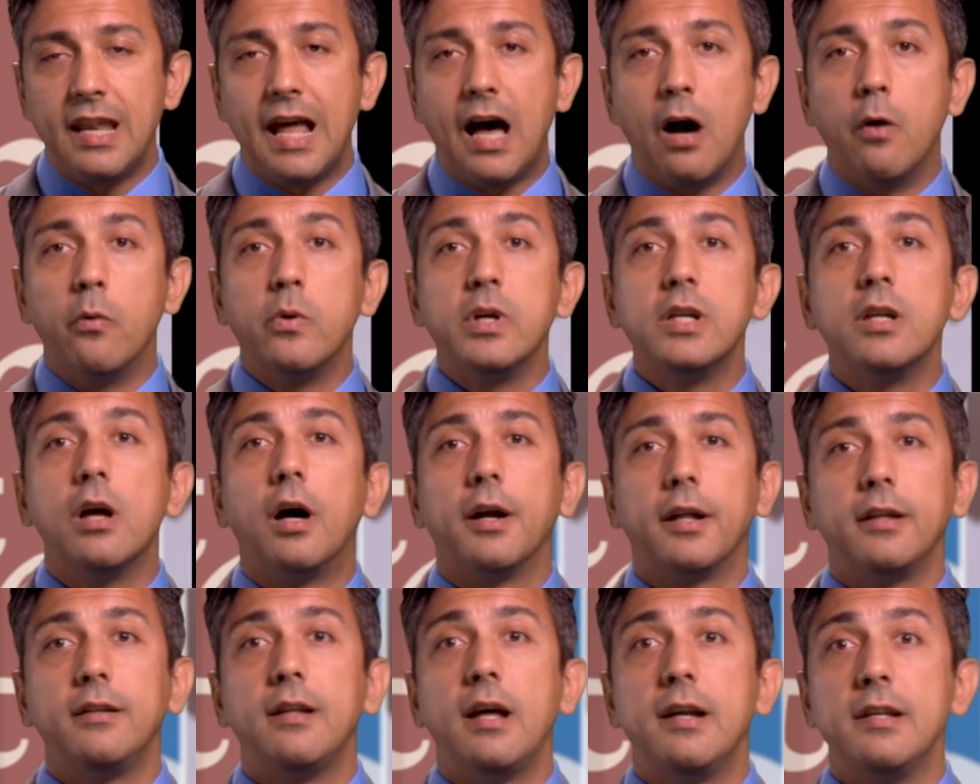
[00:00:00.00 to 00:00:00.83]
Now we
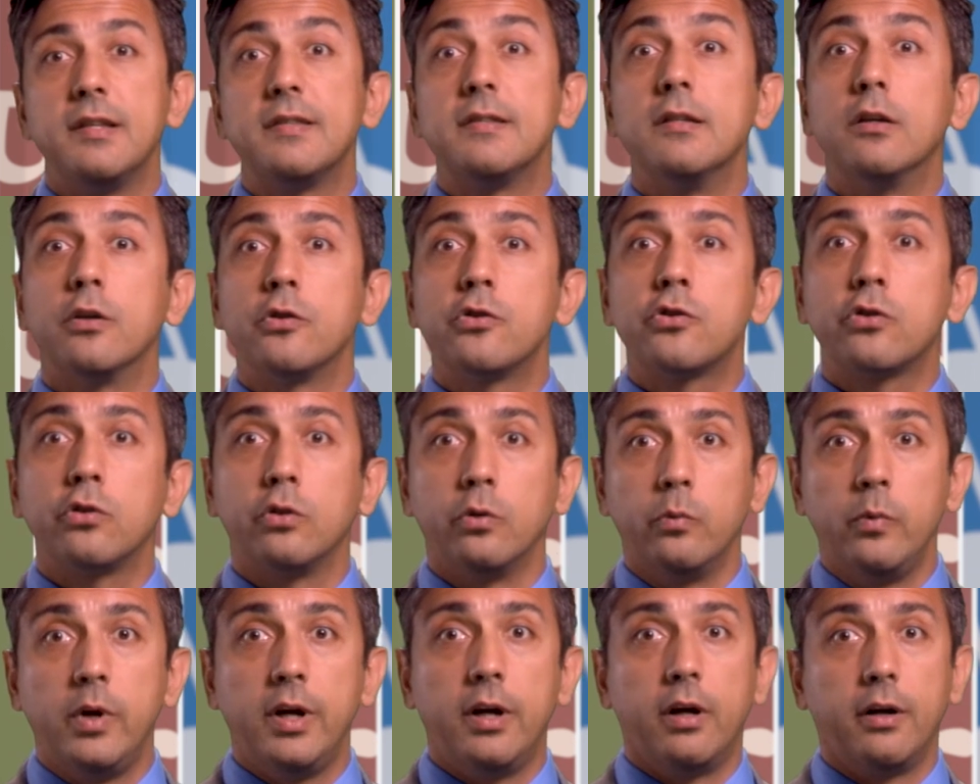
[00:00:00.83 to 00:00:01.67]
know that that is not
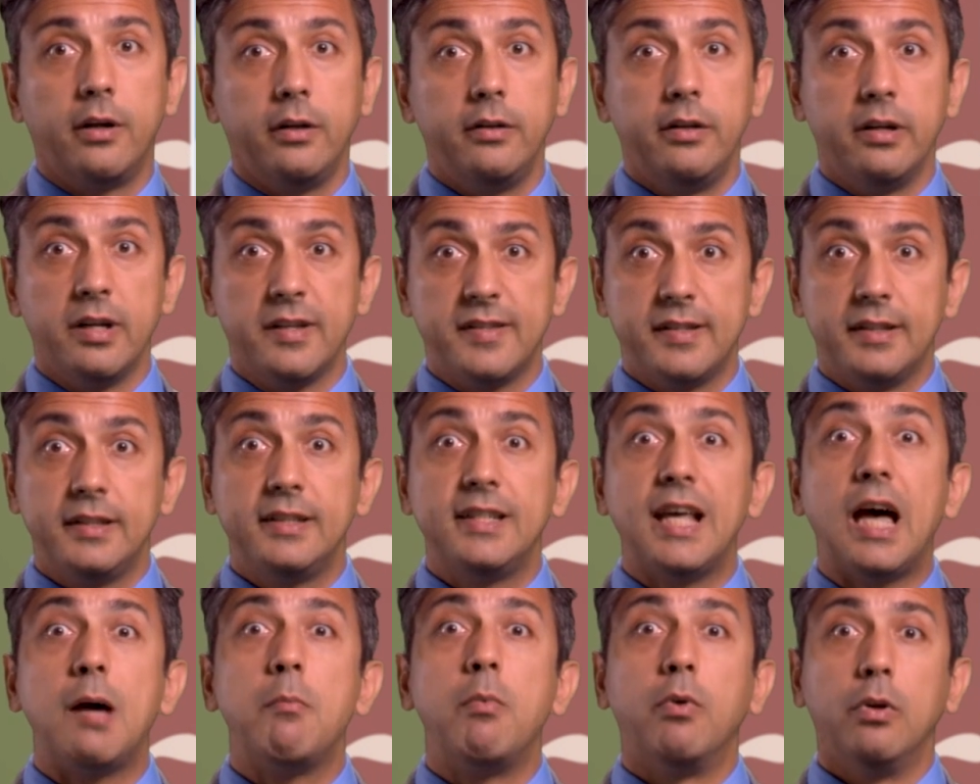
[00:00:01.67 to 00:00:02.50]
true. We know that there is a
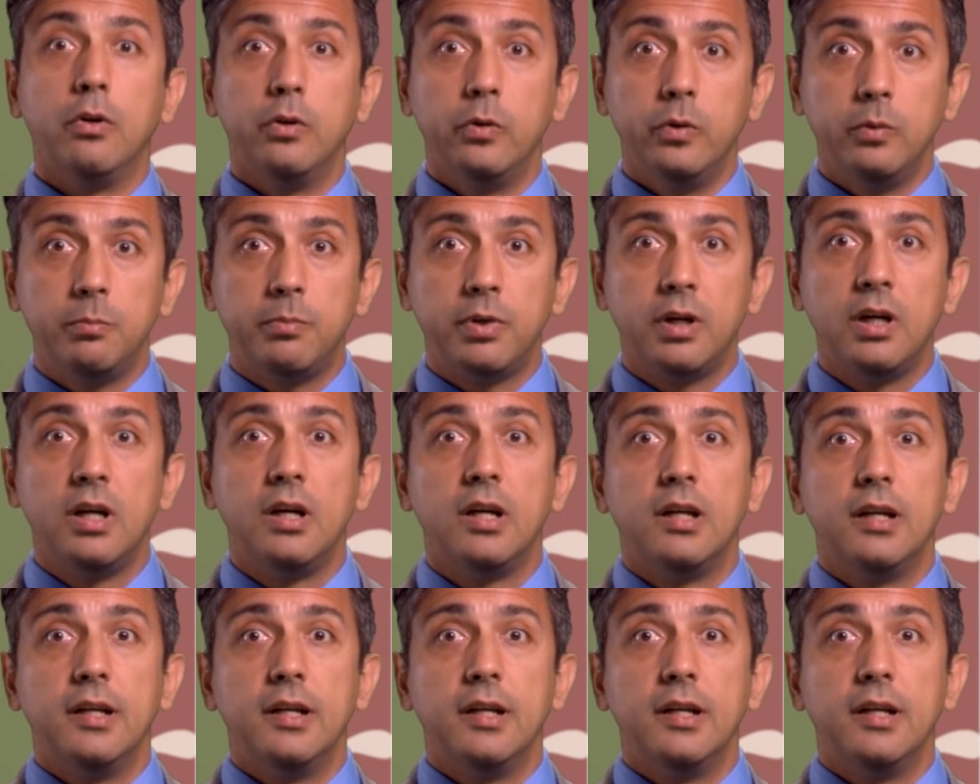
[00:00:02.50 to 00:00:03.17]
double loop.